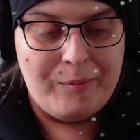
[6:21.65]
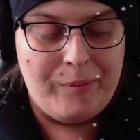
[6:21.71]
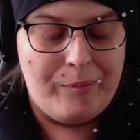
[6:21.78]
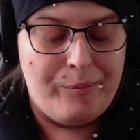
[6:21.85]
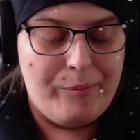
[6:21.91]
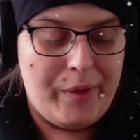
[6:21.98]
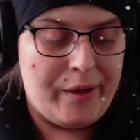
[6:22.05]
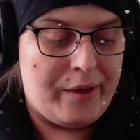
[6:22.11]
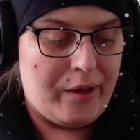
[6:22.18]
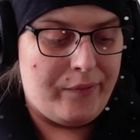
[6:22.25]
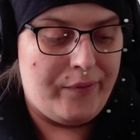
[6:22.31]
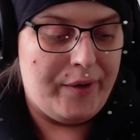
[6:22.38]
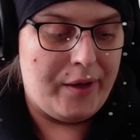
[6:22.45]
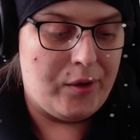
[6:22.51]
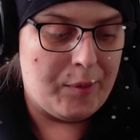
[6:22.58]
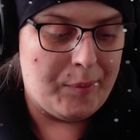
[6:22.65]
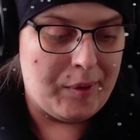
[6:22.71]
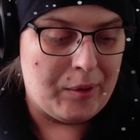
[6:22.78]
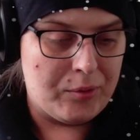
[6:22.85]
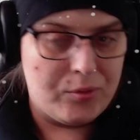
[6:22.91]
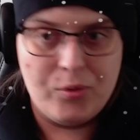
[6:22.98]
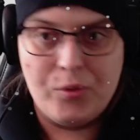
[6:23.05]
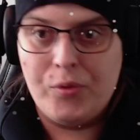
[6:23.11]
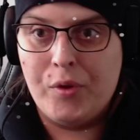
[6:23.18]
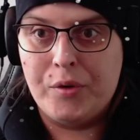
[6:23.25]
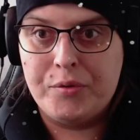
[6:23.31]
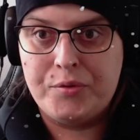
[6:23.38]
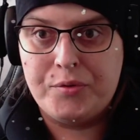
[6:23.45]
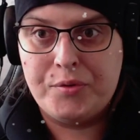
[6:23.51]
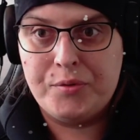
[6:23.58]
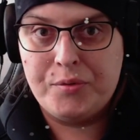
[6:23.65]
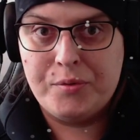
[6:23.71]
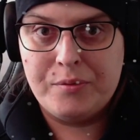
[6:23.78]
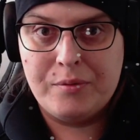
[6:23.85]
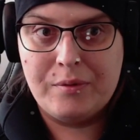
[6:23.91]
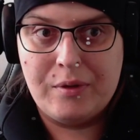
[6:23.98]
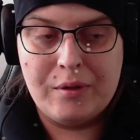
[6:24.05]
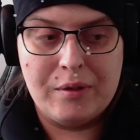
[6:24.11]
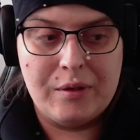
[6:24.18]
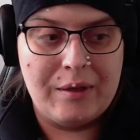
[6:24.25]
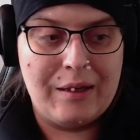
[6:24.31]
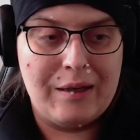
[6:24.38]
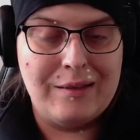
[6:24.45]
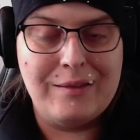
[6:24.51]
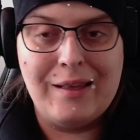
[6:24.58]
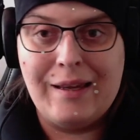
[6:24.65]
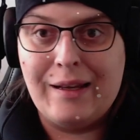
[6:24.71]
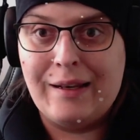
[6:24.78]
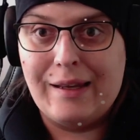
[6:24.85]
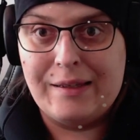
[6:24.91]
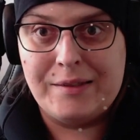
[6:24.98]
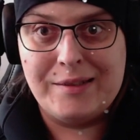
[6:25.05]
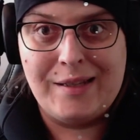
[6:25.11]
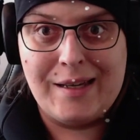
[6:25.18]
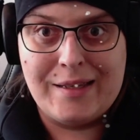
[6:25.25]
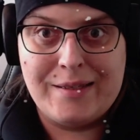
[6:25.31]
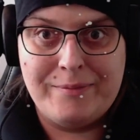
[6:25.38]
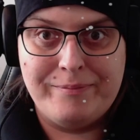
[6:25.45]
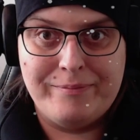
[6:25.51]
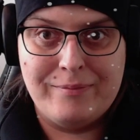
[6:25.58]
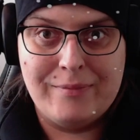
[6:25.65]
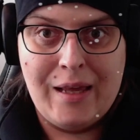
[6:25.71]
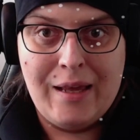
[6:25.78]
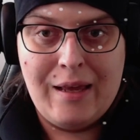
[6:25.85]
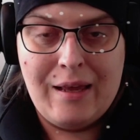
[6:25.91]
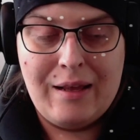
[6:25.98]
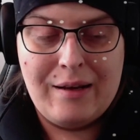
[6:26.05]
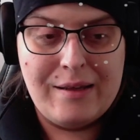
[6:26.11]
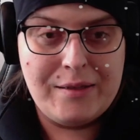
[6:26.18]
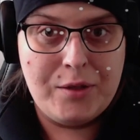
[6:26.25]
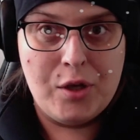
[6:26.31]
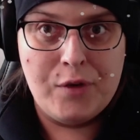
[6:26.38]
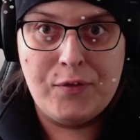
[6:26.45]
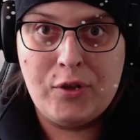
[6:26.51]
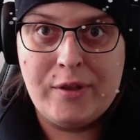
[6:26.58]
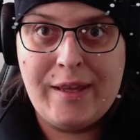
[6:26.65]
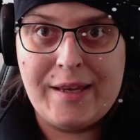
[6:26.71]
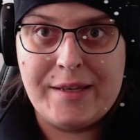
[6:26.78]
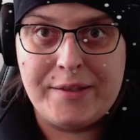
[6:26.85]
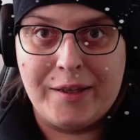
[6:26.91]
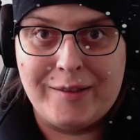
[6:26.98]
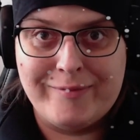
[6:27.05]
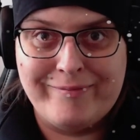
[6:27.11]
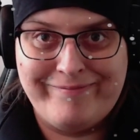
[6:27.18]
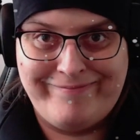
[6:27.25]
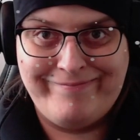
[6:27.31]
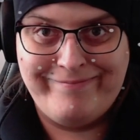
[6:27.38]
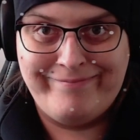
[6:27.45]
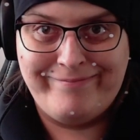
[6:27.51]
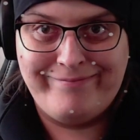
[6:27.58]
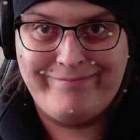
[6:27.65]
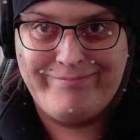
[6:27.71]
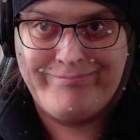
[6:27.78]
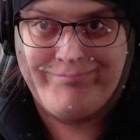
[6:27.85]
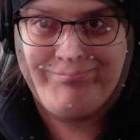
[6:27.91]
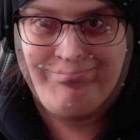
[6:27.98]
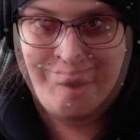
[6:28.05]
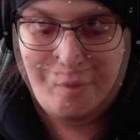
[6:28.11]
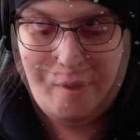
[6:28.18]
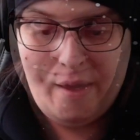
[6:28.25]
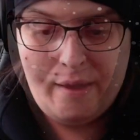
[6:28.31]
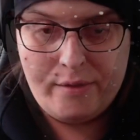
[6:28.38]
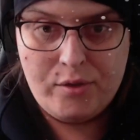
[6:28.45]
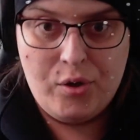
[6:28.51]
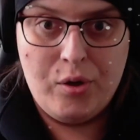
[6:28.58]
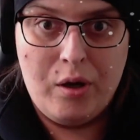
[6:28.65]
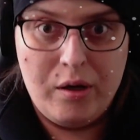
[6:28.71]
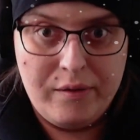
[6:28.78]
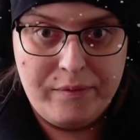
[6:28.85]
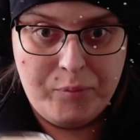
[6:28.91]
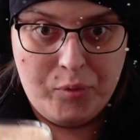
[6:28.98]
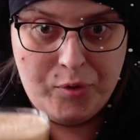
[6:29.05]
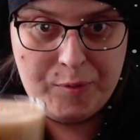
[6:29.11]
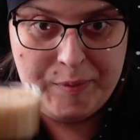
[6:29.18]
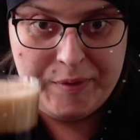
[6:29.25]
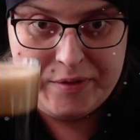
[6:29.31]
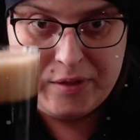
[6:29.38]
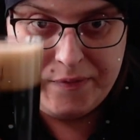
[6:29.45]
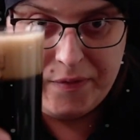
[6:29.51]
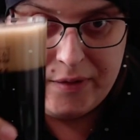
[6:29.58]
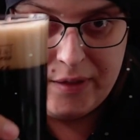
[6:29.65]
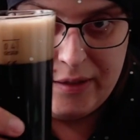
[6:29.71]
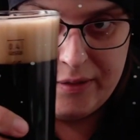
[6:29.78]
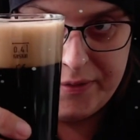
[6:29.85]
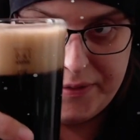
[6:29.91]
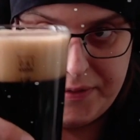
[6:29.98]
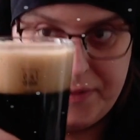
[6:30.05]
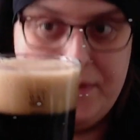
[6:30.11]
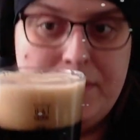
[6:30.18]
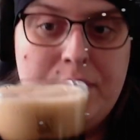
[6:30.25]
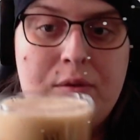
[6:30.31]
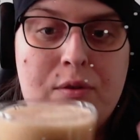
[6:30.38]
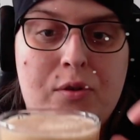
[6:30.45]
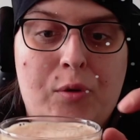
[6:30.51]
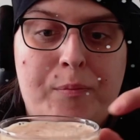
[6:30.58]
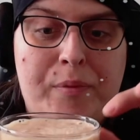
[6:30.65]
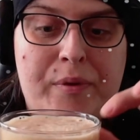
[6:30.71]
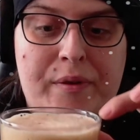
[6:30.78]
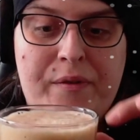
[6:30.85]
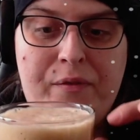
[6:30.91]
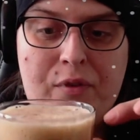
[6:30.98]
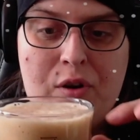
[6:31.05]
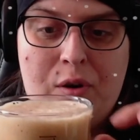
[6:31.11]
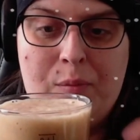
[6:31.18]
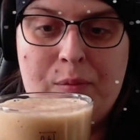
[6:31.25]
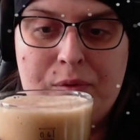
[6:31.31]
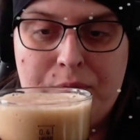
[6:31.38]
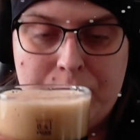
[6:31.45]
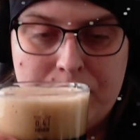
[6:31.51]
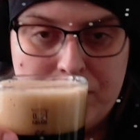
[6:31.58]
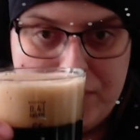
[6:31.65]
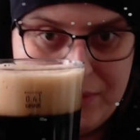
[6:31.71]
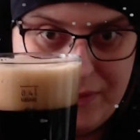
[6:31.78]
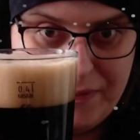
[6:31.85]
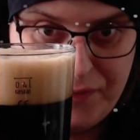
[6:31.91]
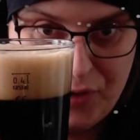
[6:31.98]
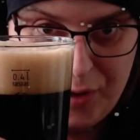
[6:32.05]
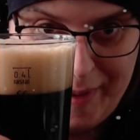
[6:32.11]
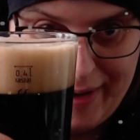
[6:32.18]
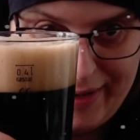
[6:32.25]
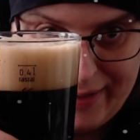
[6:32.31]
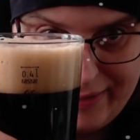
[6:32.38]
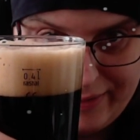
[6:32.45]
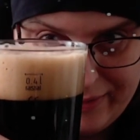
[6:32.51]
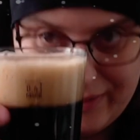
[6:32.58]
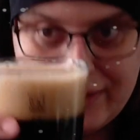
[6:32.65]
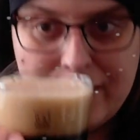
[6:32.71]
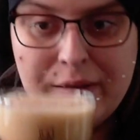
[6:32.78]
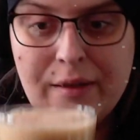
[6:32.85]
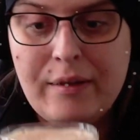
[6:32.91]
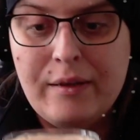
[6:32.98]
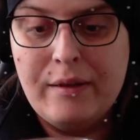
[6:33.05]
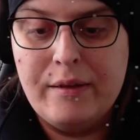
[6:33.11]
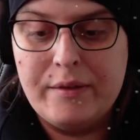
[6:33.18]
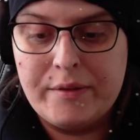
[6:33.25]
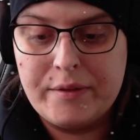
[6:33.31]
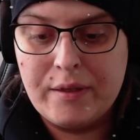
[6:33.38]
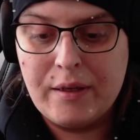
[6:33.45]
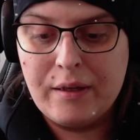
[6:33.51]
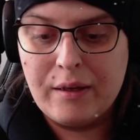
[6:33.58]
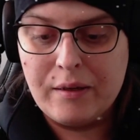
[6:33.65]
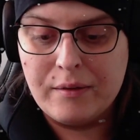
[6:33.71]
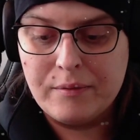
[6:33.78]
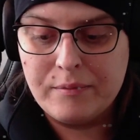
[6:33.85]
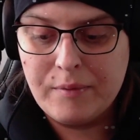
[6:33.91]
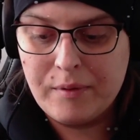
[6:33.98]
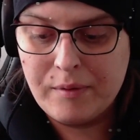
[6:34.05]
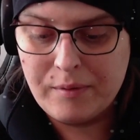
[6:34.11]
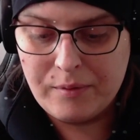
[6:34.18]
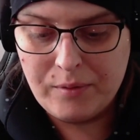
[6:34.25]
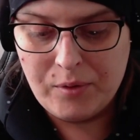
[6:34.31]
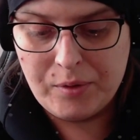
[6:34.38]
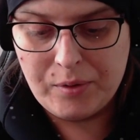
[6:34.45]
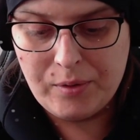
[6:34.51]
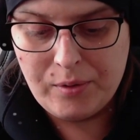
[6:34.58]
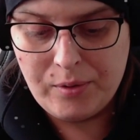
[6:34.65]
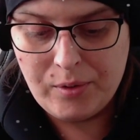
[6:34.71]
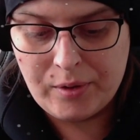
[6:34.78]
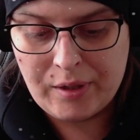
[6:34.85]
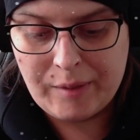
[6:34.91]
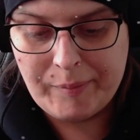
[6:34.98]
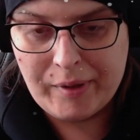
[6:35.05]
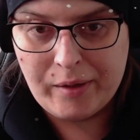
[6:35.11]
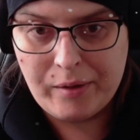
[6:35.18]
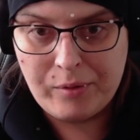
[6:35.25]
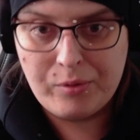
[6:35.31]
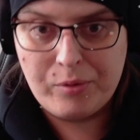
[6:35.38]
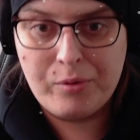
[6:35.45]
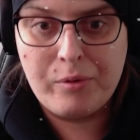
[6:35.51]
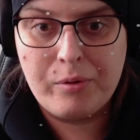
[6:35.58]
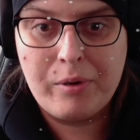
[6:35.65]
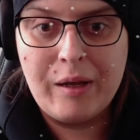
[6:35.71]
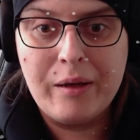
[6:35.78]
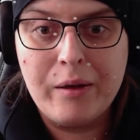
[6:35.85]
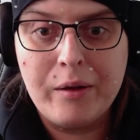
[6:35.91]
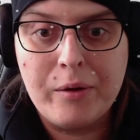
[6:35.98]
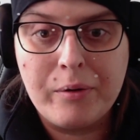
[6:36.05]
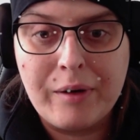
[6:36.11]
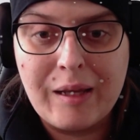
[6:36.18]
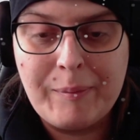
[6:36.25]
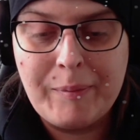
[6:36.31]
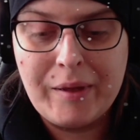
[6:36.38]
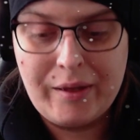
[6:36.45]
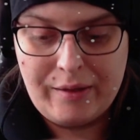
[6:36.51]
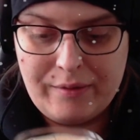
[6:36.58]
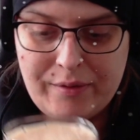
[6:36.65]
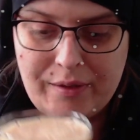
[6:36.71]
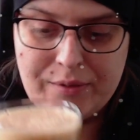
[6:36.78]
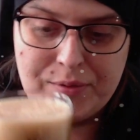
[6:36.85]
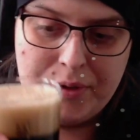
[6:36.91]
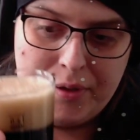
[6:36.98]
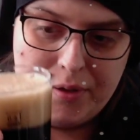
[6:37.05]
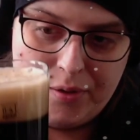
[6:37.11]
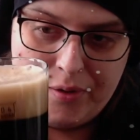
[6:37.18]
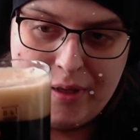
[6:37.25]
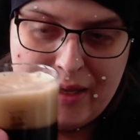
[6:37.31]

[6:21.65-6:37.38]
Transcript: making a video about those at a later date. Let's go for the tasting. Okay, so I poured myself a glass, top firm head. It's looking a bit creamy. Is really good.